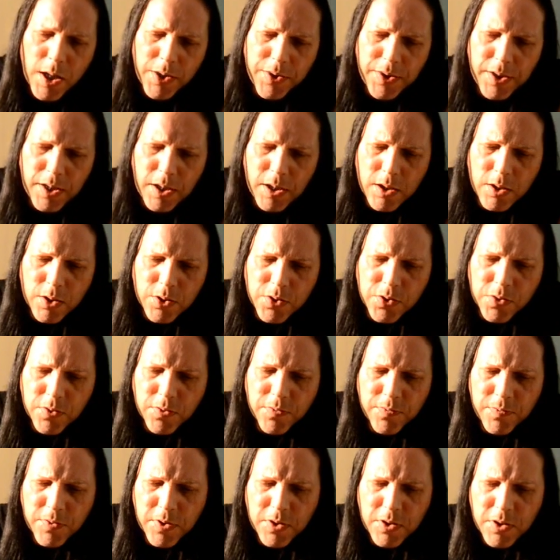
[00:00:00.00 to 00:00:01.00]
the sort
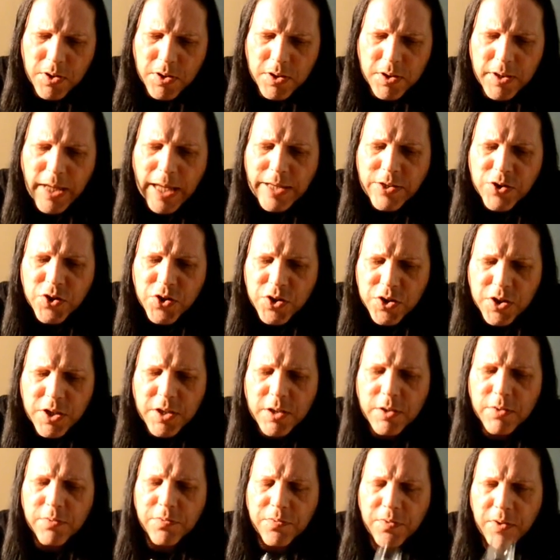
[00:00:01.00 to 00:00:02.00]
of the
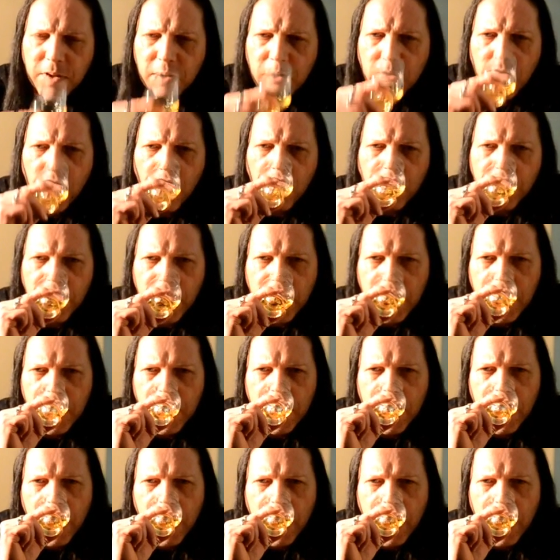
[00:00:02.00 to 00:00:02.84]
density of it.